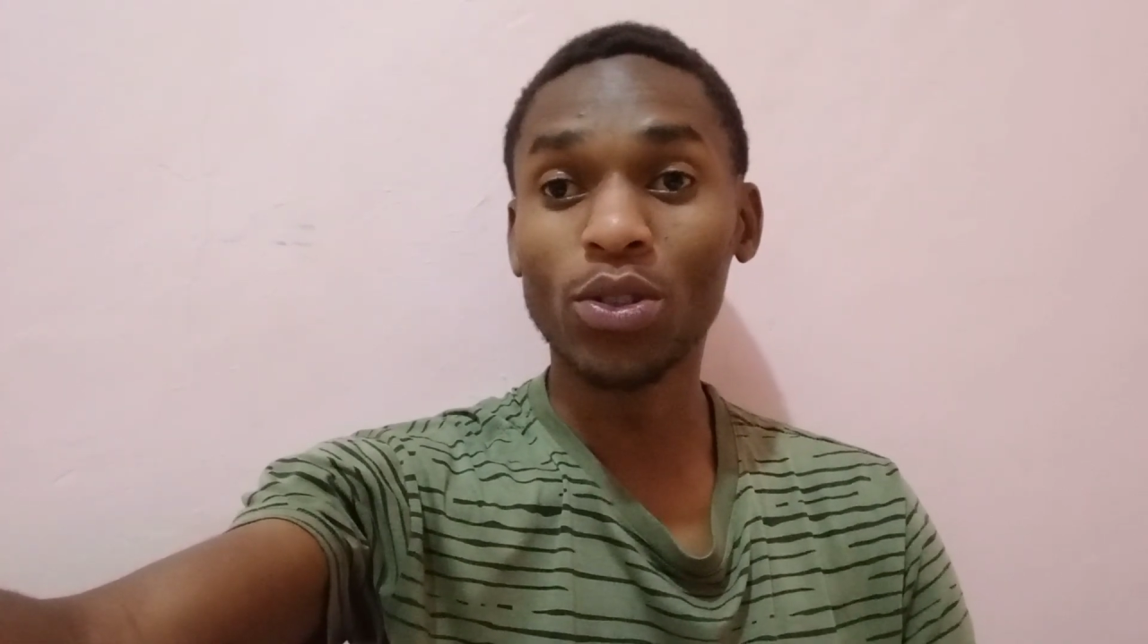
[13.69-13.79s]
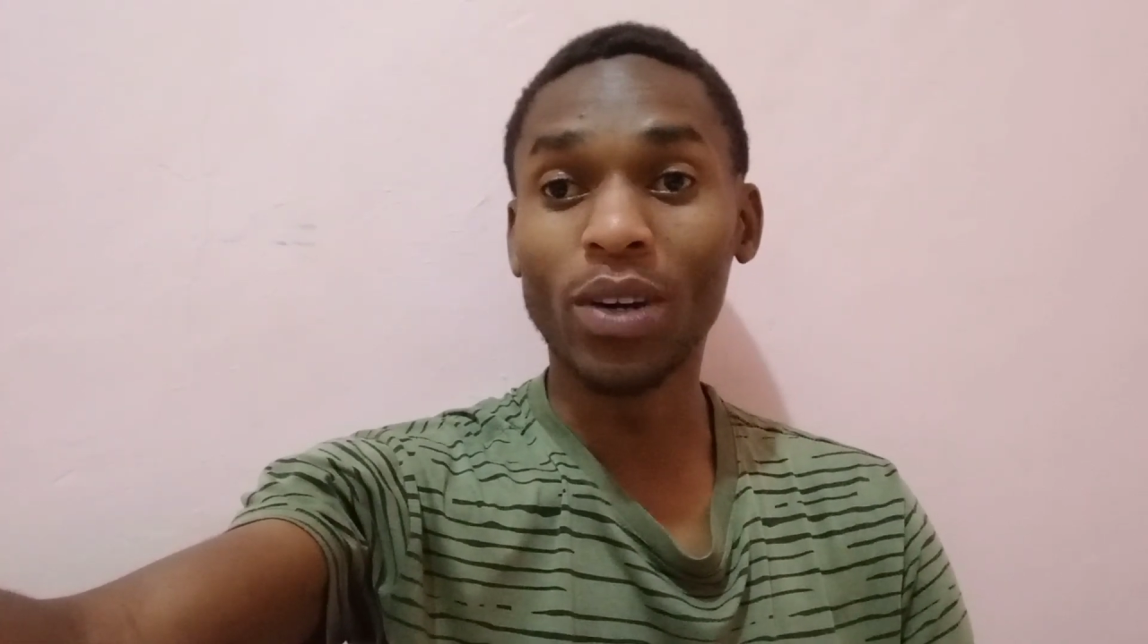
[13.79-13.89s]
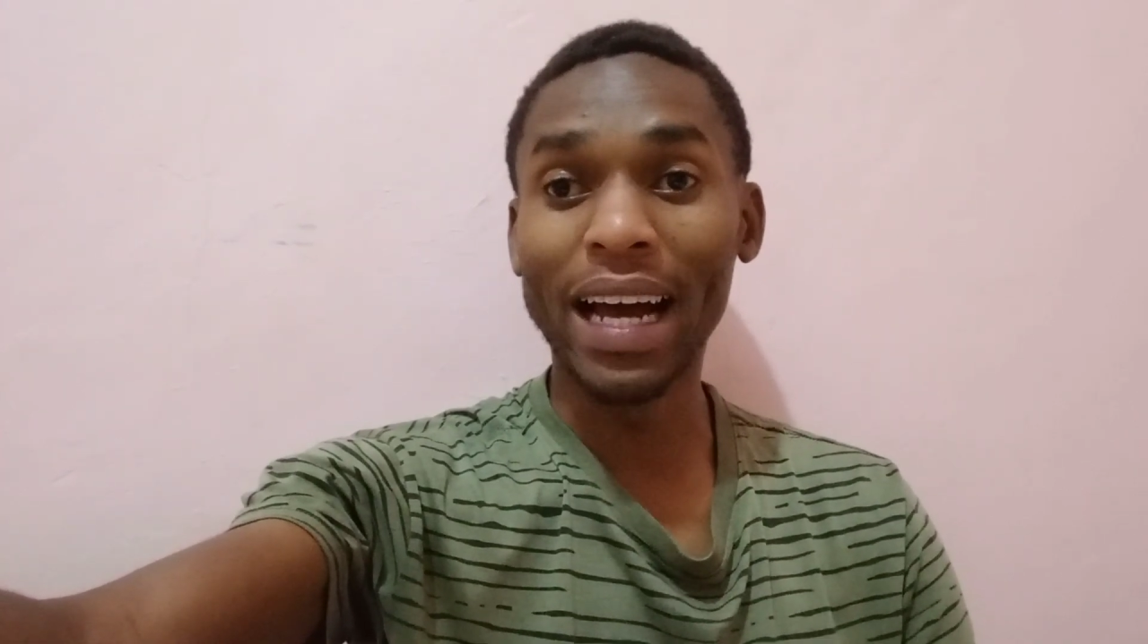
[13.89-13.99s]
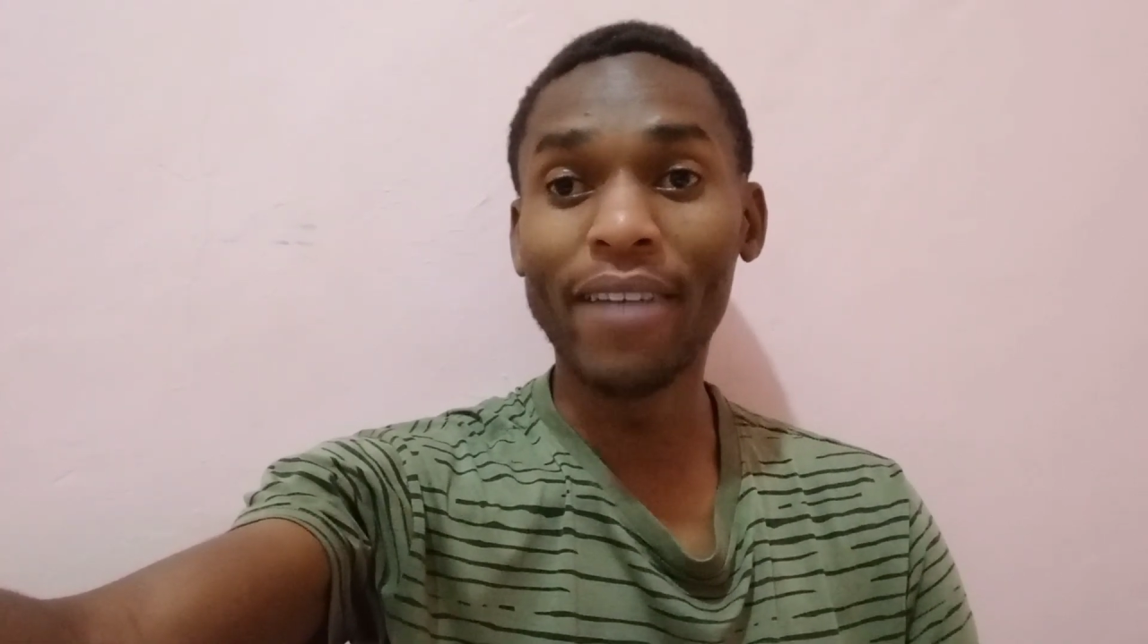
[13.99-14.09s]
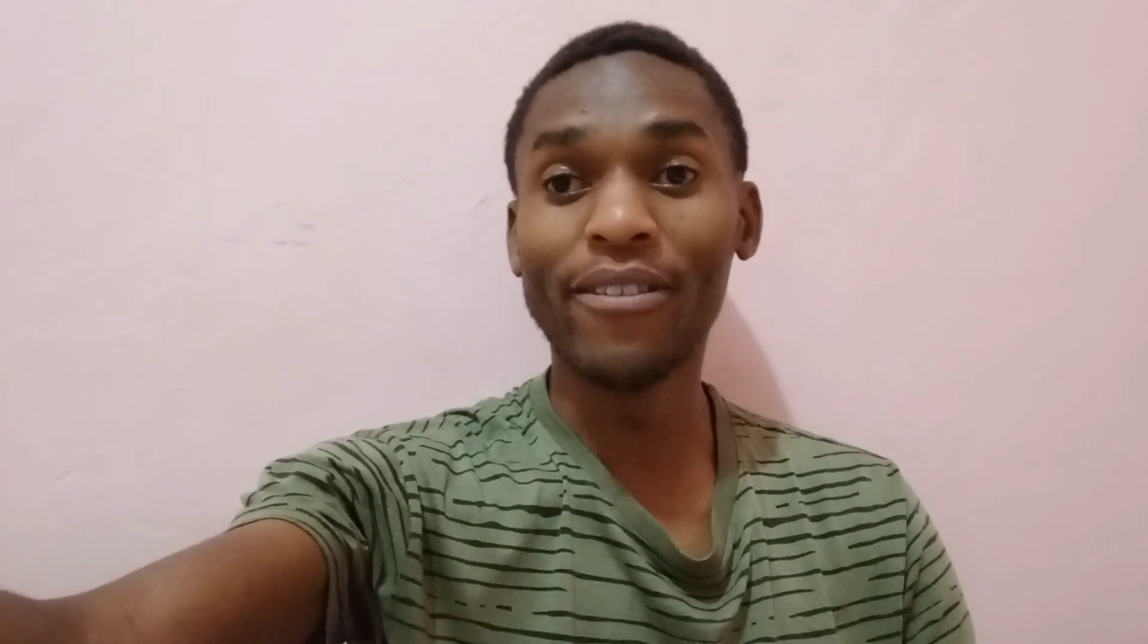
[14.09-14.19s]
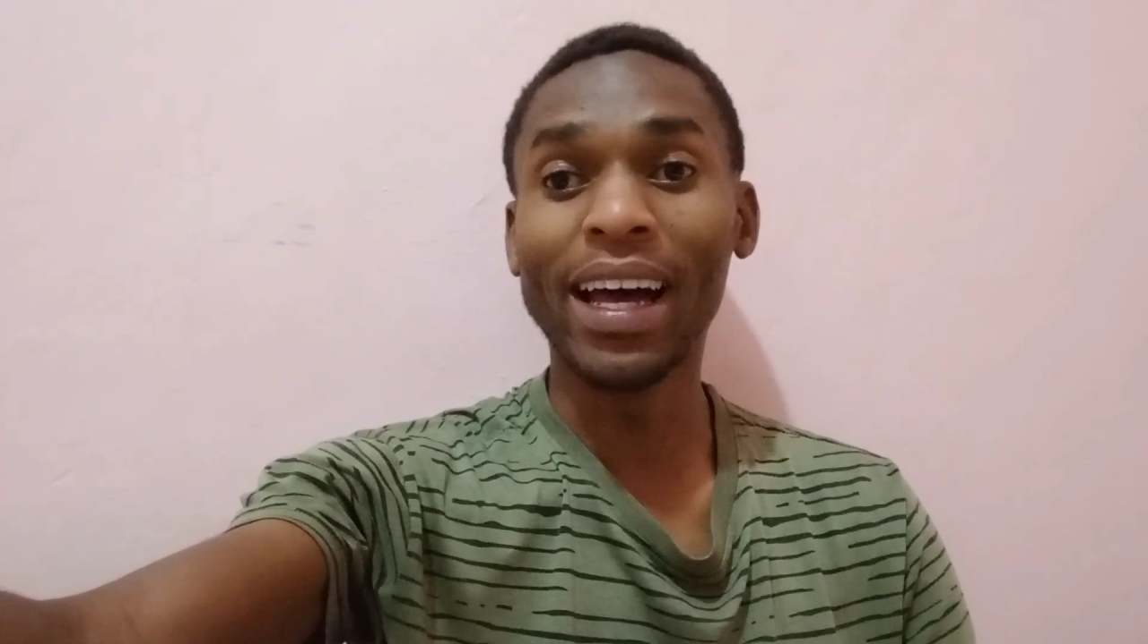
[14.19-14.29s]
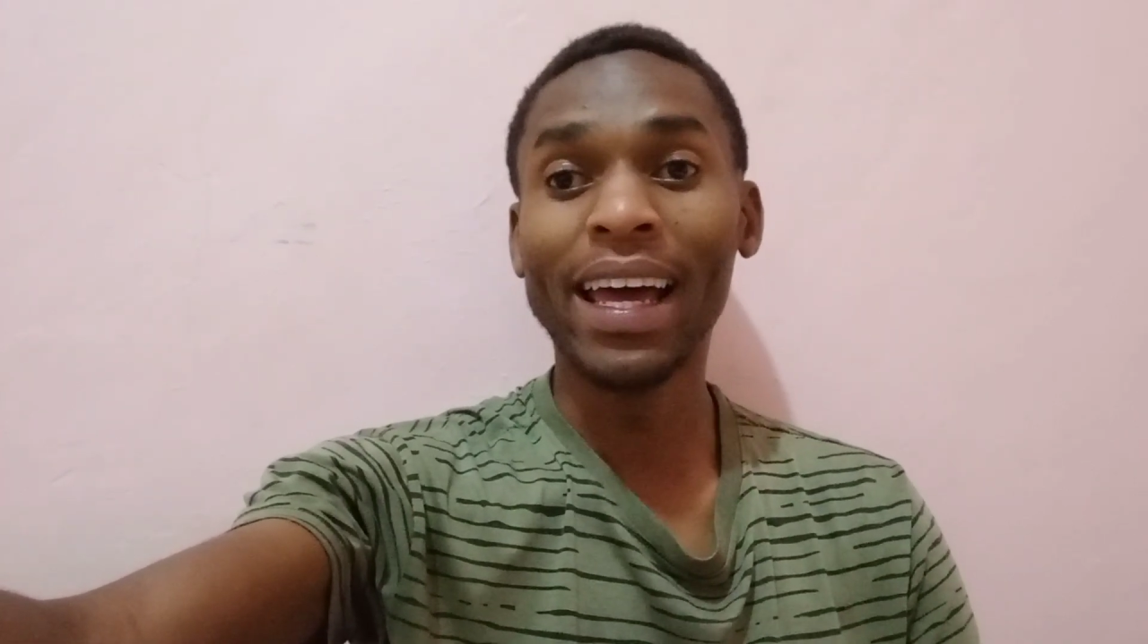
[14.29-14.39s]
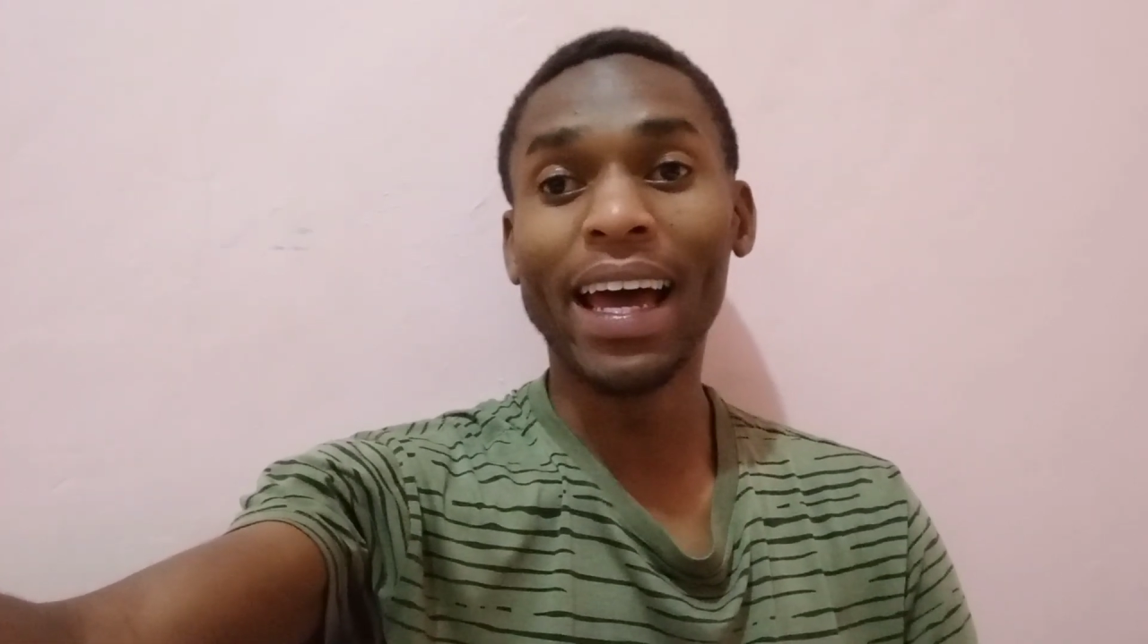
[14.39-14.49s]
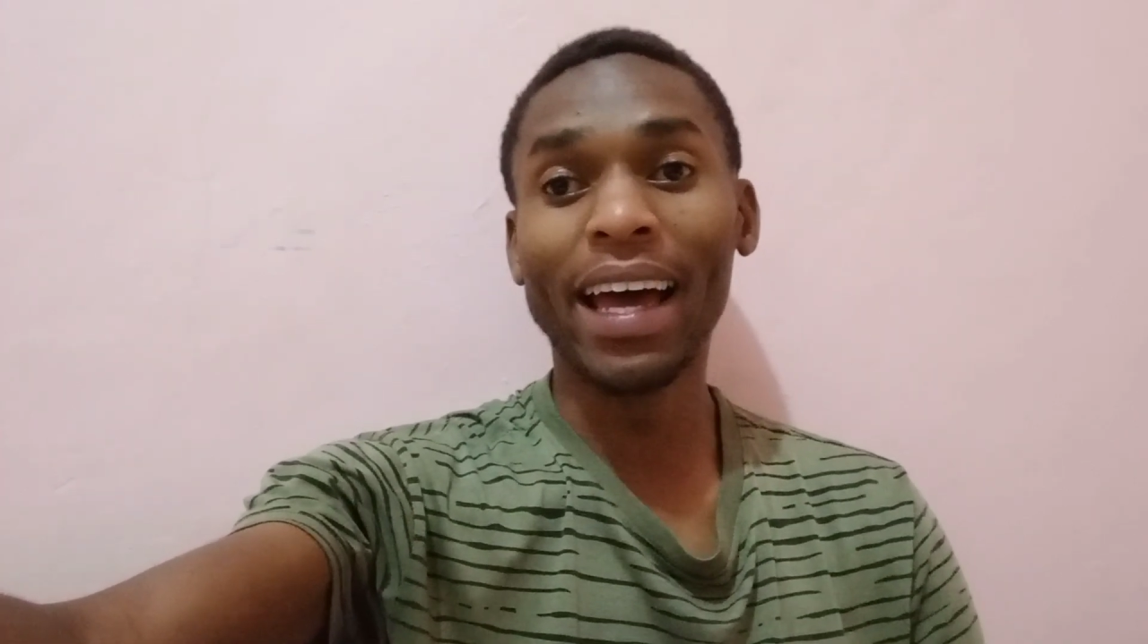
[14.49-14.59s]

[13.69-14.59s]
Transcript: to cover.